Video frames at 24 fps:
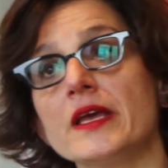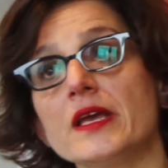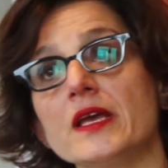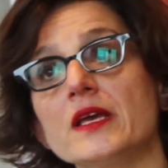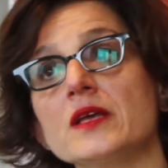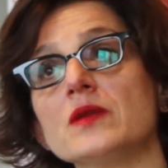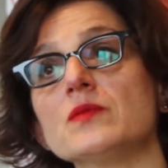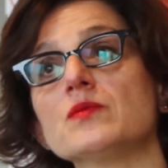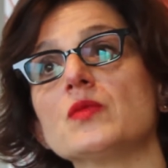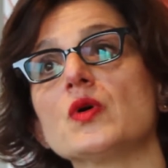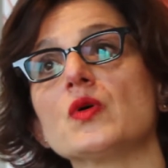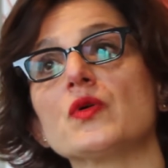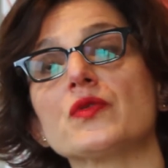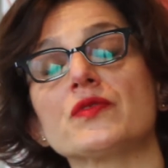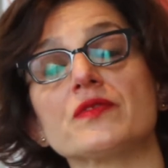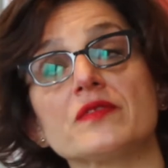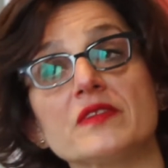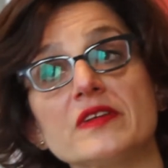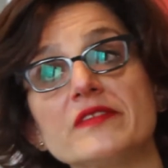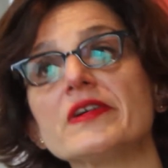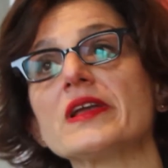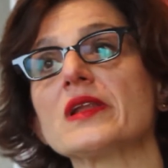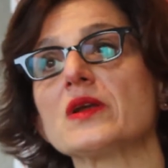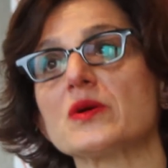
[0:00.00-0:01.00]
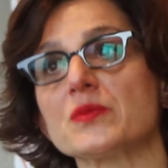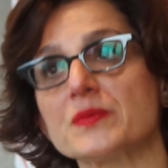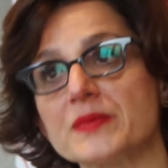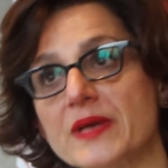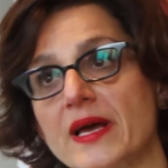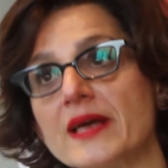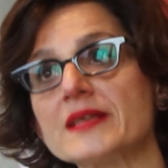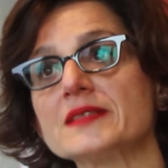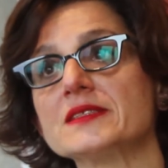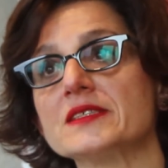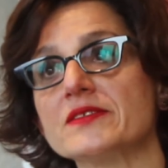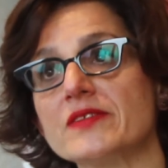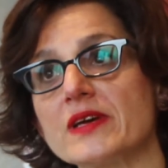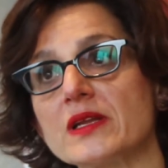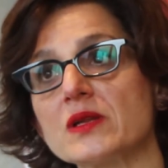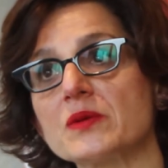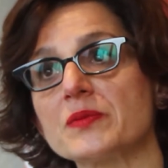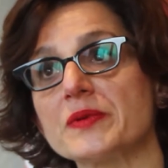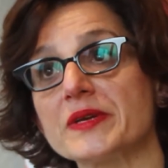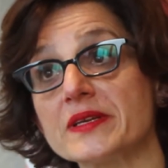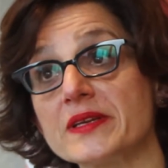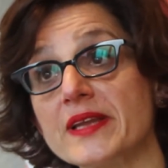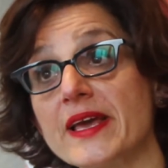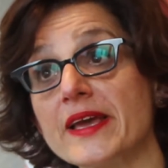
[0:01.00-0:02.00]
in both developed and
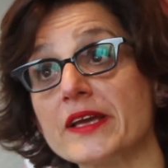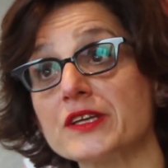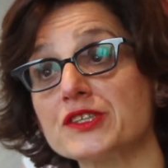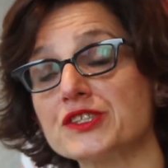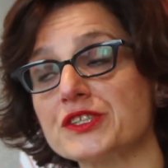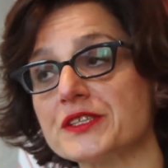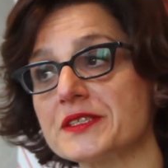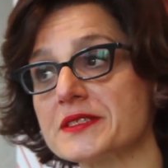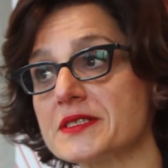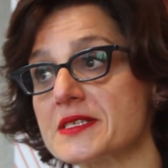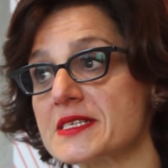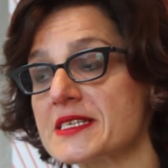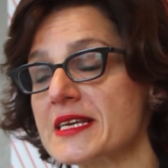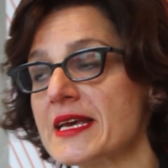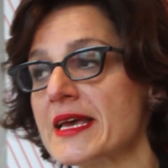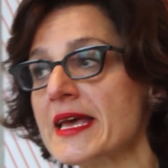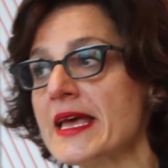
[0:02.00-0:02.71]
developing nations.